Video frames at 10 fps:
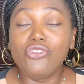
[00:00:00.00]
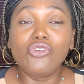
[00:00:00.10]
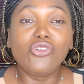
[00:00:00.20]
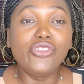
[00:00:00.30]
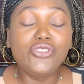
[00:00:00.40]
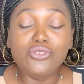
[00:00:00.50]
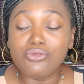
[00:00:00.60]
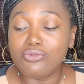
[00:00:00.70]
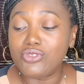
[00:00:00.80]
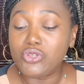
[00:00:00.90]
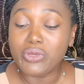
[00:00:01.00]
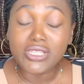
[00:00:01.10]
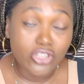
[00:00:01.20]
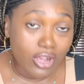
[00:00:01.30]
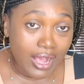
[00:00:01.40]
you're going to
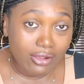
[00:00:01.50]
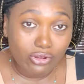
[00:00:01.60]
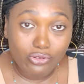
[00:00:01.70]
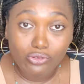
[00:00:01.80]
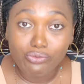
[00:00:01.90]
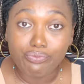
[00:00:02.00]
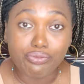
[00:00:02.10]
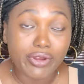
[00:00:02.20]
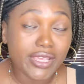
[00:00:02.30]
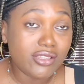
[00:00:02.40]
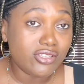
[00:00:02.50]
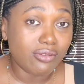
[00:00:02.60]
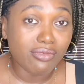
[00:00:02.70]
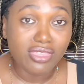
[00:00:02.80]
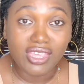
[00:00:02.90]
twist your ankle, break
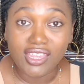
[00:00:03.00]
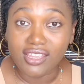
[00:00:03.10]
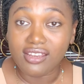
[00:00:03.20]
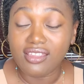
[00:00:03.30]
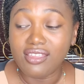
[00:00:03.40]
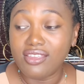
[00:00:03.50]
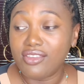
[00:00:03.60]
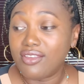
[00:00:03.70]
something,